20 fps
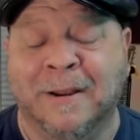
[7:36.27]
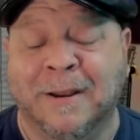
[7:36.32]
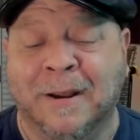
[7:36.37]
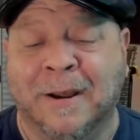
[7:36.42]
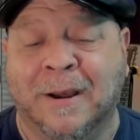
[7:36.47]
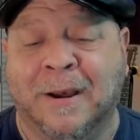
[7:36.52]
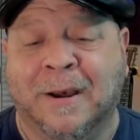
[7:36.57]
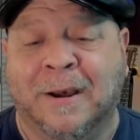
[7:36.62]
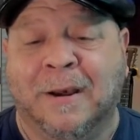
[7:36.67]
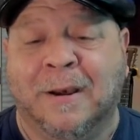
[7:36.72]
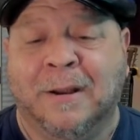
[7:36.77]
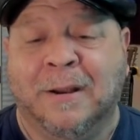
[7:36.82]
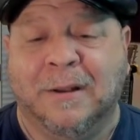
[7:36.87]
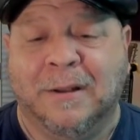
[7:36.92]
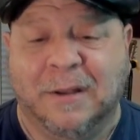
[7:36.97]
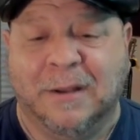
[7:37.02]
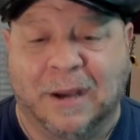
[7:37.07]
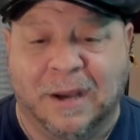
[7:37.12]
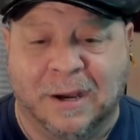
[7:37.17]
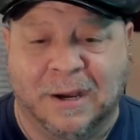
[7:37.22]
ta,
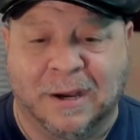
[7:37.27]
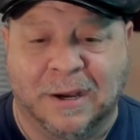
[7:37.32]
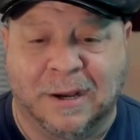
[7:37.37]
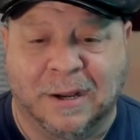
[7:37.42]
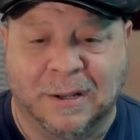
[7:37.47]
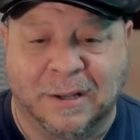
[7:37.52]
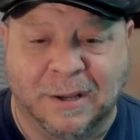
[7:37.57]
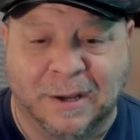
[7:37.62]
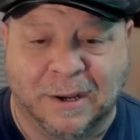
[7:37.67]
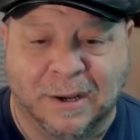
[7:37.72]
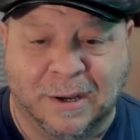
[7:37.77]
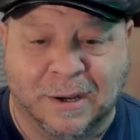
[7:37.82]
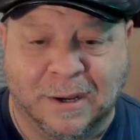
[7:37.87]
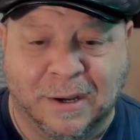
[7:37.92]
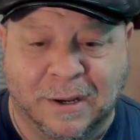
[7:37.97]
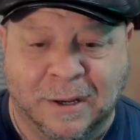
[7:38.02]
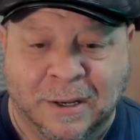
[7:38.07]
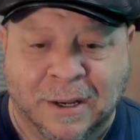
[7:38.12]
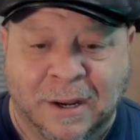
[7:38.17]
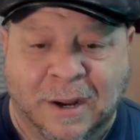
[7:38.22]
ta, ta, ta.